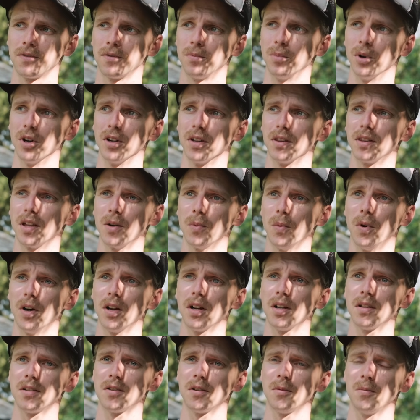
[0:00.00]
But they
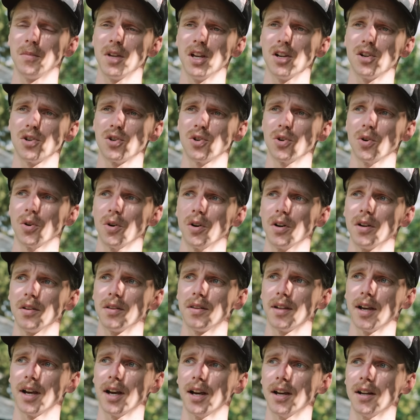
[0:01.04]
wanted to make sure
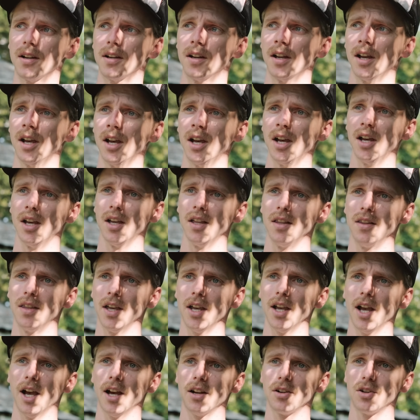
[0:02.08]
that
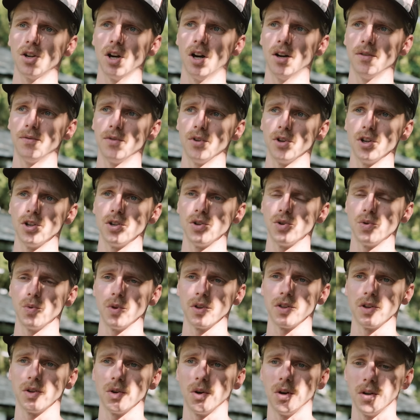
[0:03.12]
they had coverage
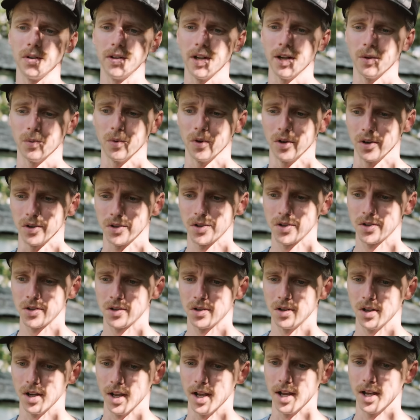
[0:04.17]
within all networks.
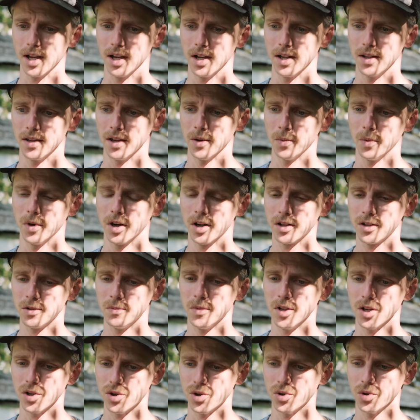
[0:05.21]
And they wanted to
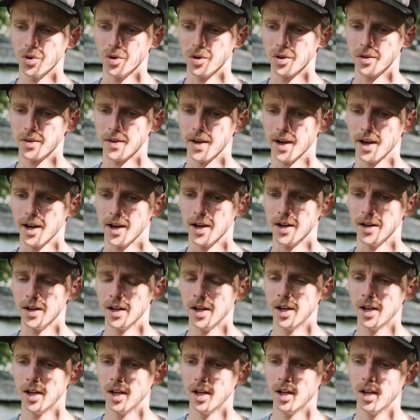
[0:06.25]
make sure that
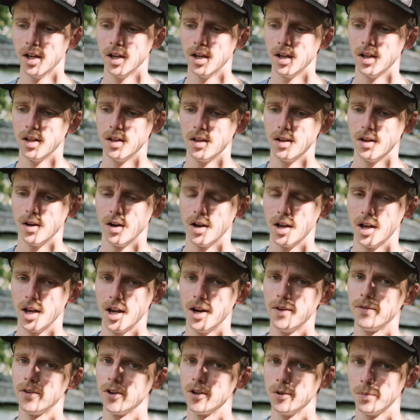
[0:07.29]

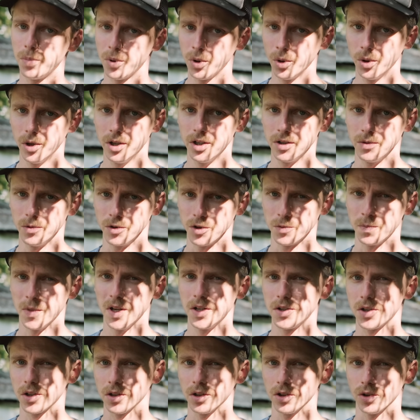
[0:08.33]
every employee was
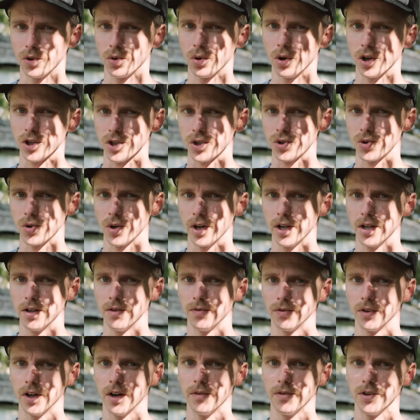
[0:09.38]
basically cross-trained
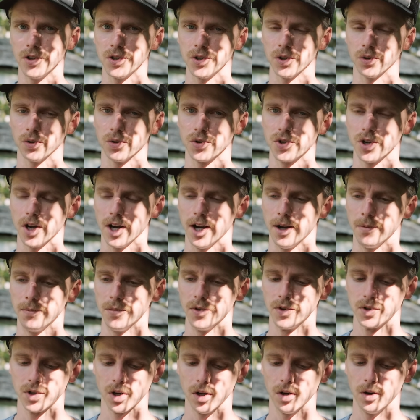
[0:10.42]
for every single job.
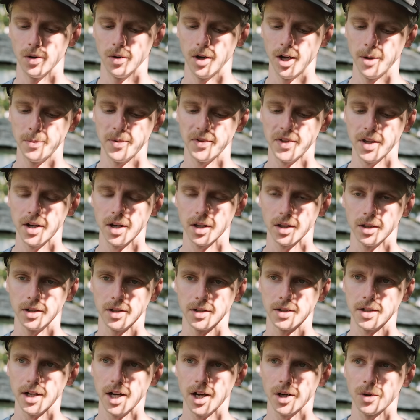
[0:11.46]
So hypothetically, a
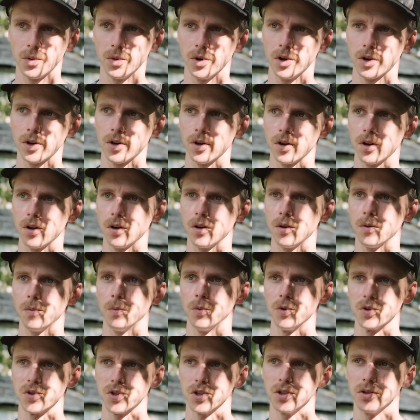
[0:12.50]
dock worker
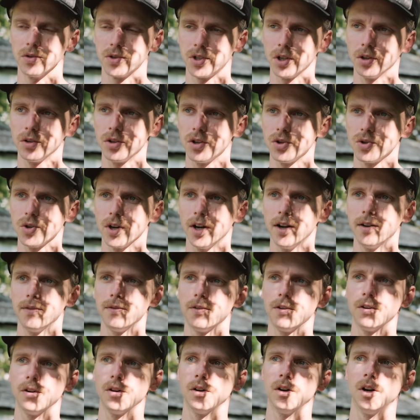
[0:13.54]
was a utility
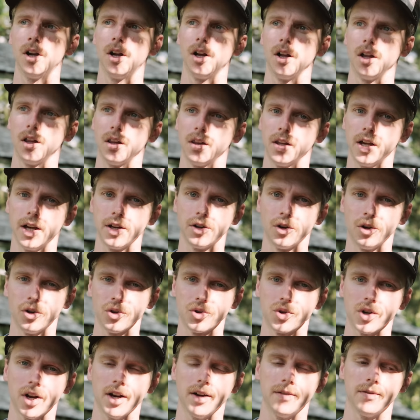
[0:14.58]
driver, a line haul
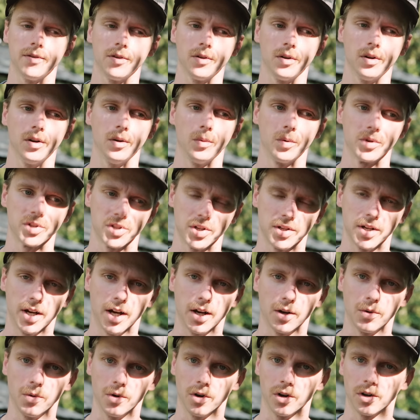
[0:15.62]
driver was a
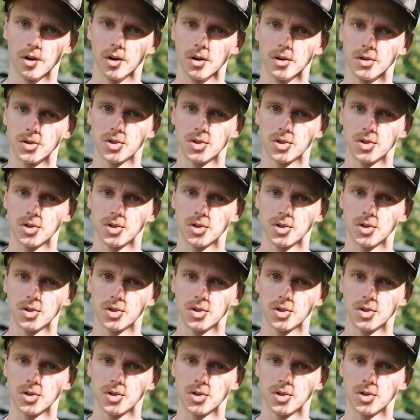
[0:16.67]
dock worker.